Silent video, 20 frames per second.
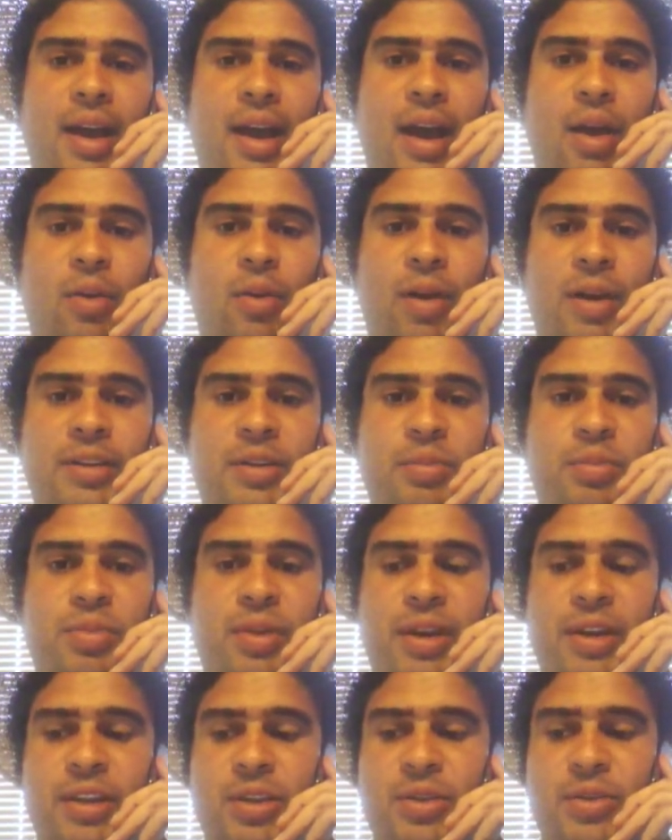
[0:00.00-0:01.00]
I want to
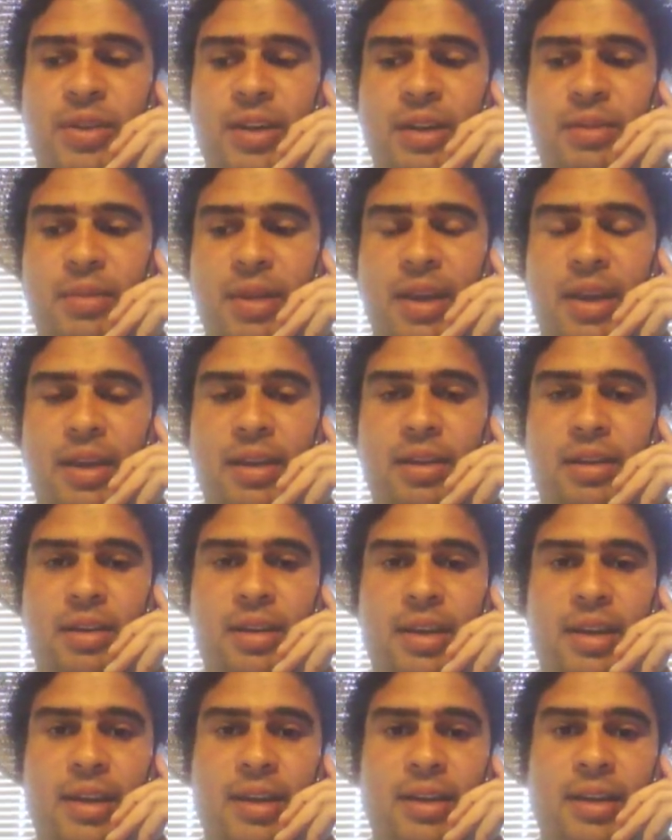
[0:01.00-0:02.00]
bring you in, man,
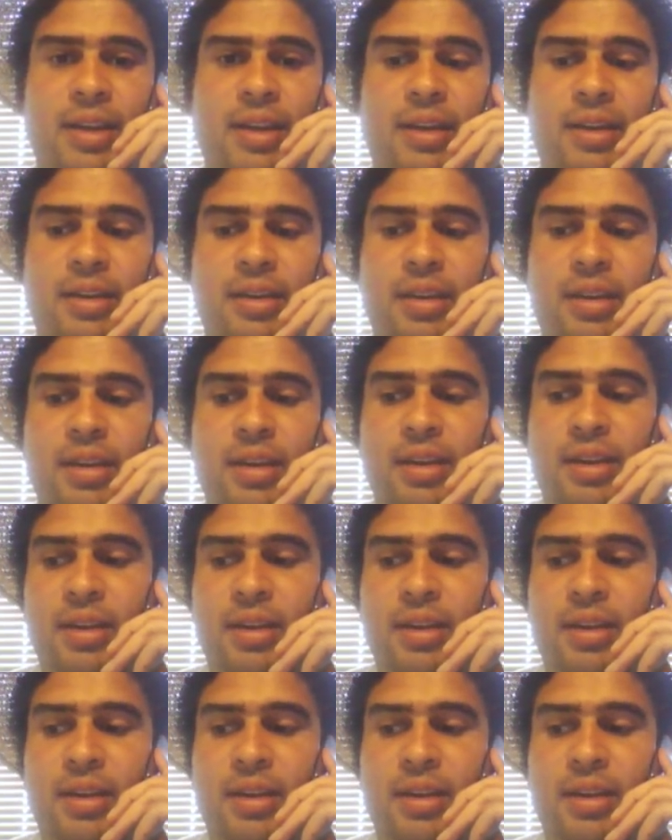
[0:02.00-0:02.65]
and